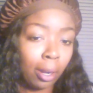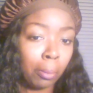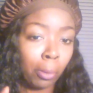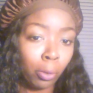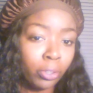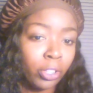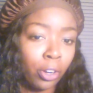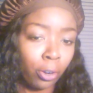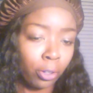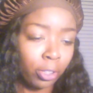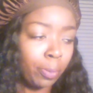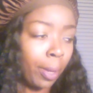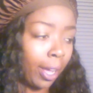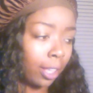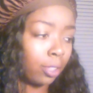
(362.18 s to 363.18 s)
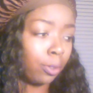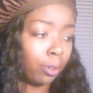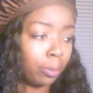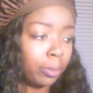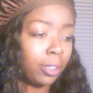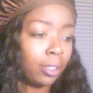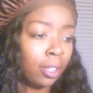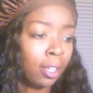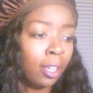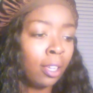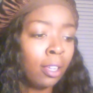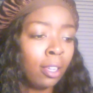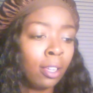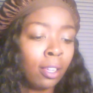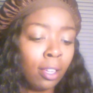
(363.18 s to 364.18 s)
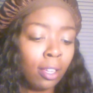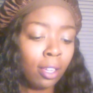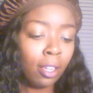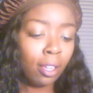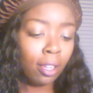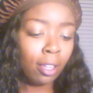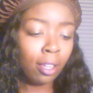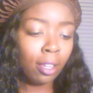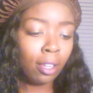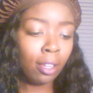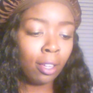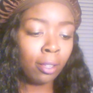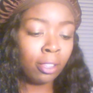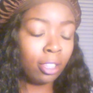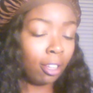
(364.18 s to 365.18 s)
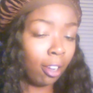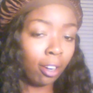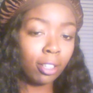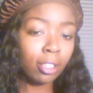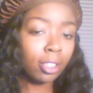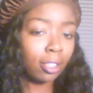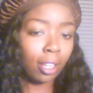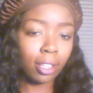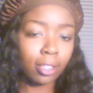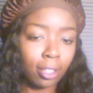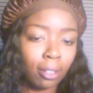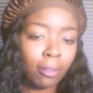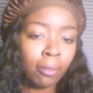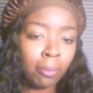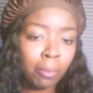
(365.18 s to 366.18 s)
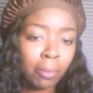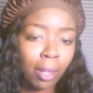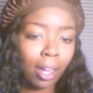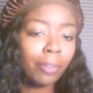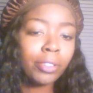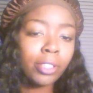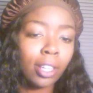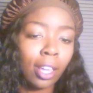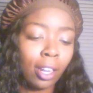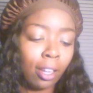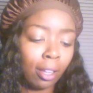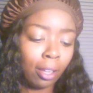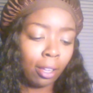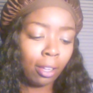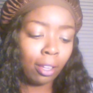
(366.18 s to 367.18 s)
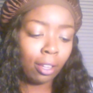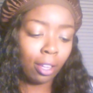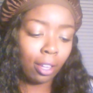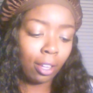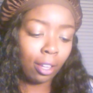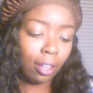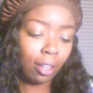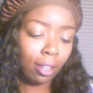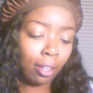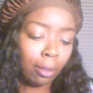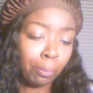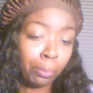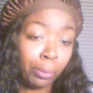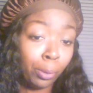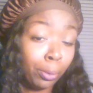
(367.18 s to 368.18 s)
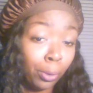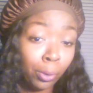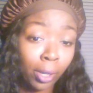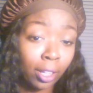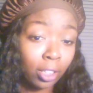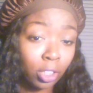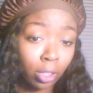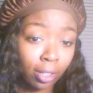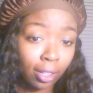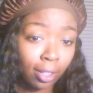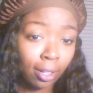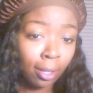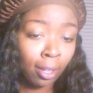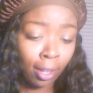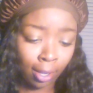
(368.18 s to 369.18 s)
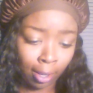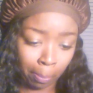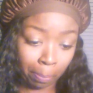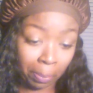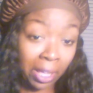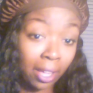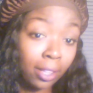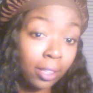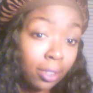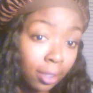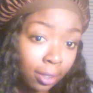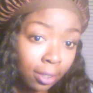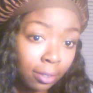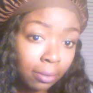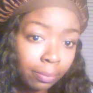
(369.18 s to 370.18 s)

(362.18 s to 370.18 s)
most girls' bathrooms. They are disgusting. I've seen boo-boo in the toilet, piss,